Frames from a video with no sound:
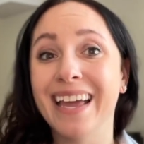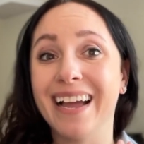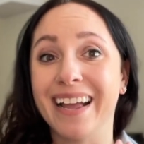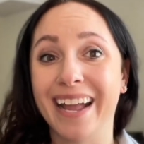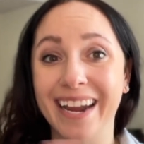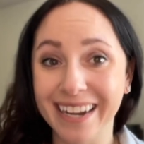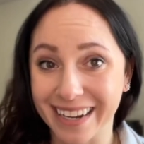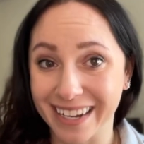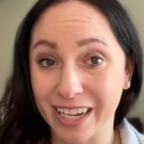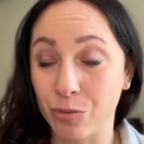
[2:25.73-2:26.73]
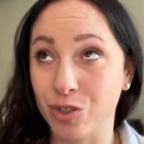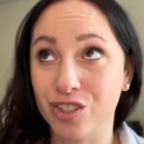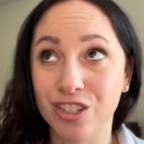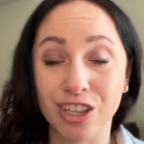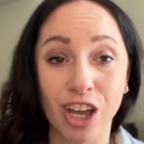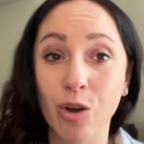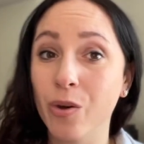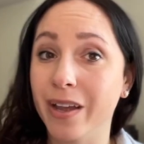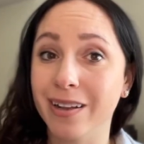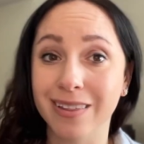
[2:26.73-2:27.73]
I hated it. It was slow
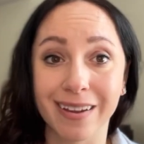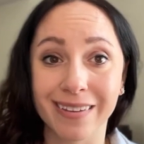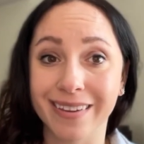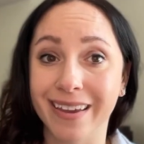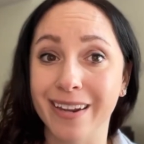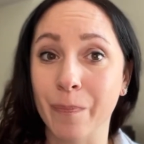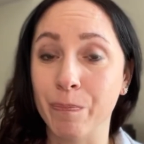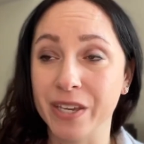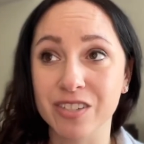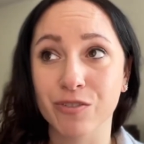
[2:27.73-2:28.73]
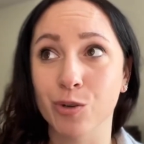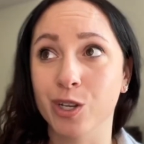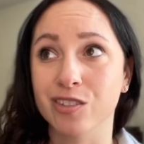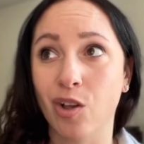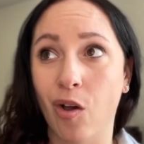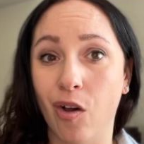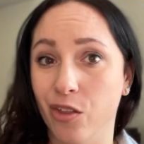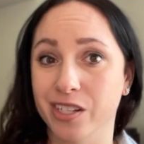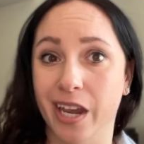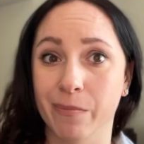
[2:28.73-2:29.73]
and clunky and it missed focus all
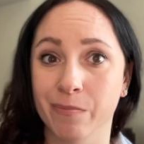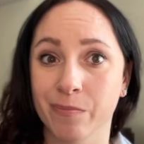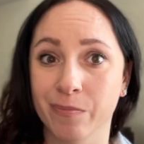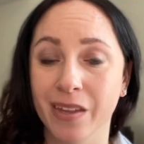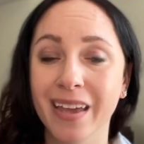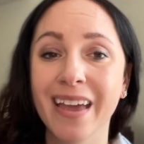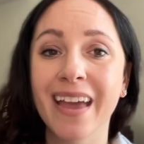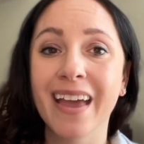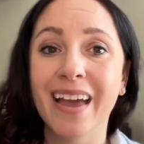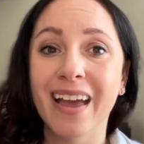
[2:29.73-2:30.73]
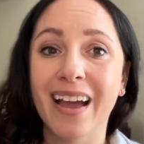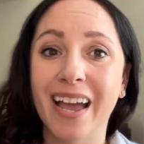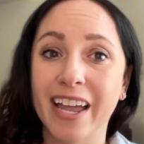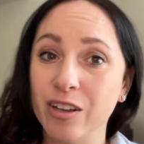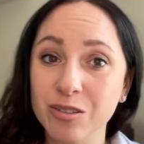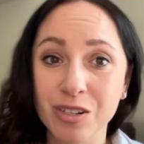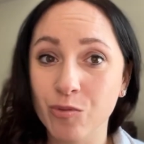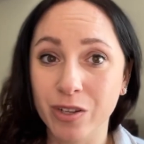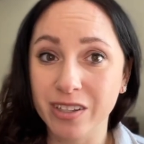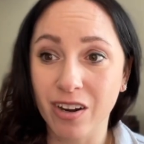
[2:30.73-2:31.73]
the time. I also didn't
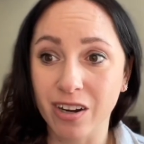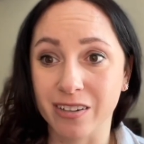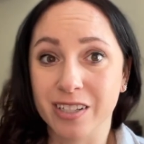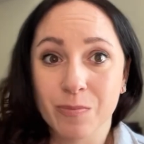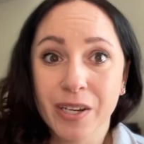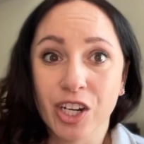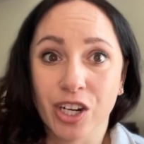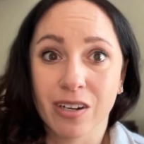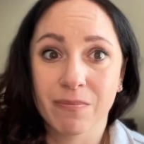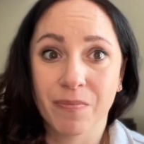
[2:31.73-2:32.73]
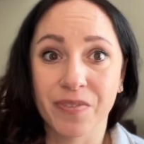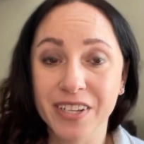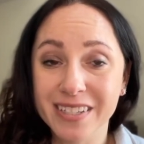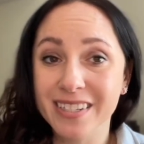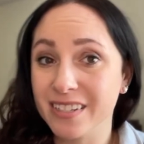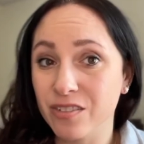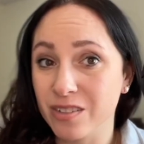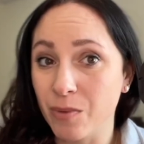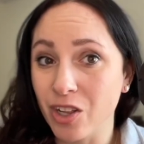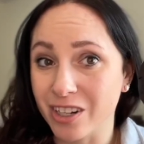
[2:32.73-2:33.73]
want the R that's bigger. This is still
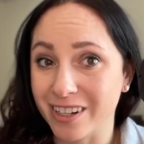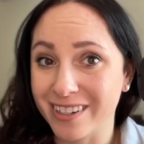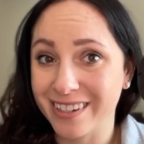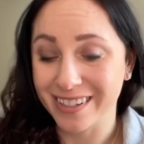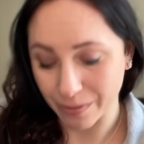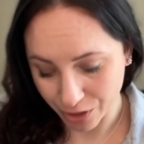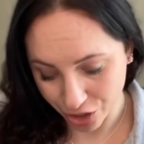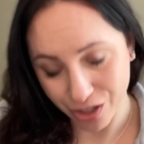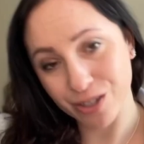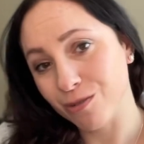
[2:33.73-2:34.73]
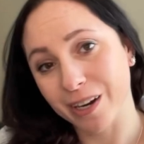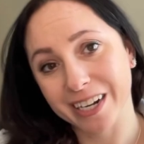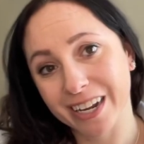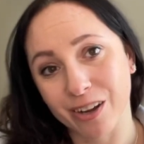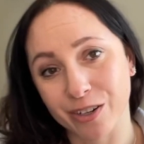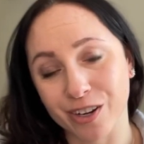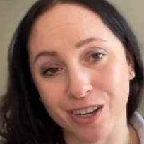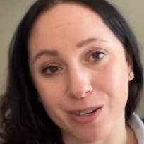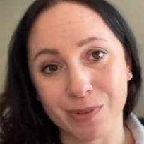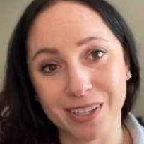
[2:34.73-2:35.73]
smaller because I'm going to show you right now. You're not
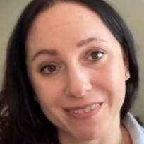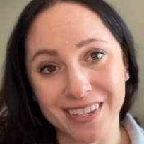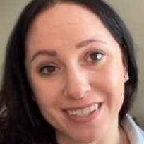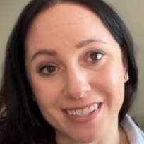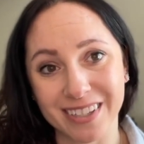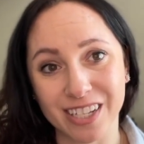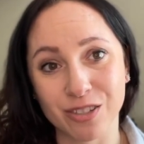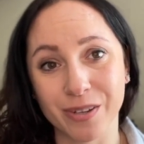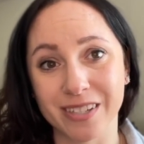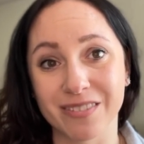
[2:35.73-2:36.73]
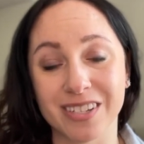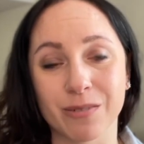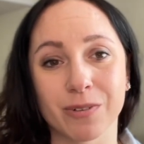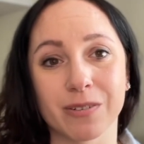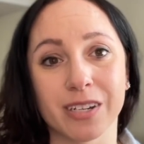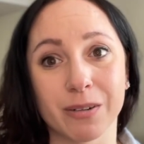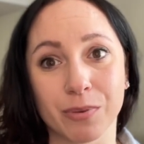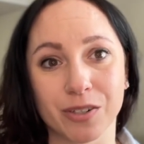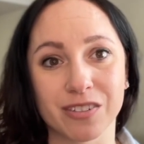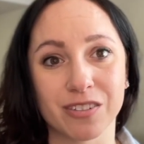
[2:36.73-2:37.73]
going to believe this unless you guys have seen one in
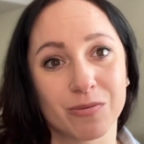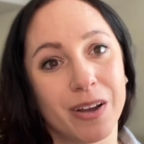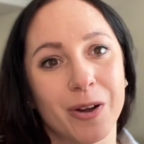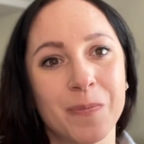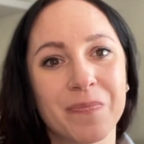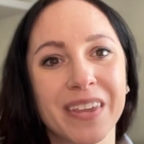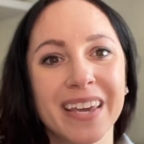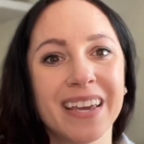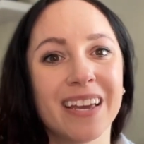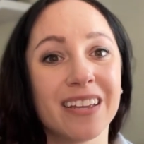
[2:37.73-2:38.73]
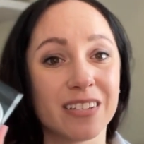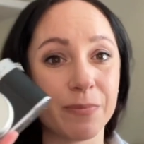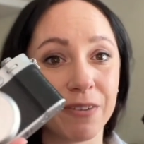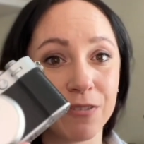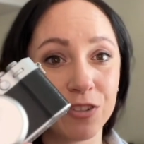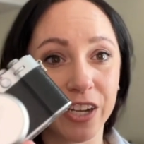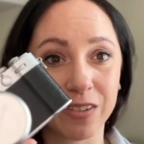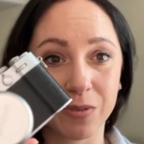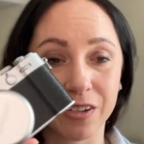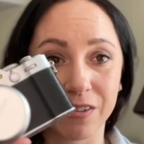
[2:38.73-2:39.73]
person as well. This is my Fuji
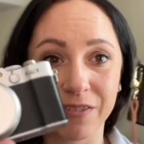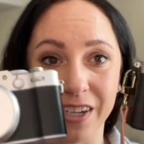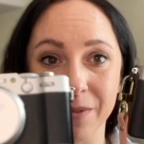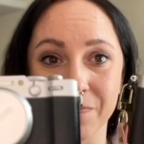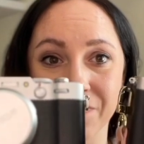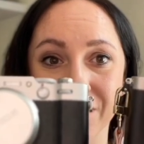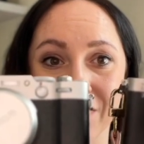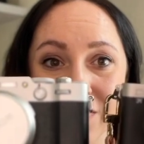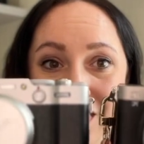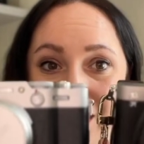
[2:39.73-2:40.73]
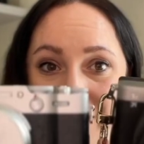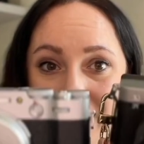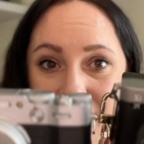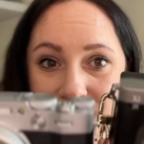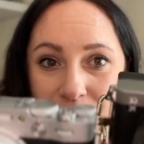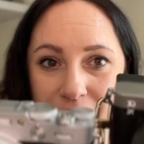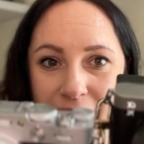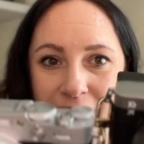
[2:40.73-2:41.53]
X100V and this is the Sony.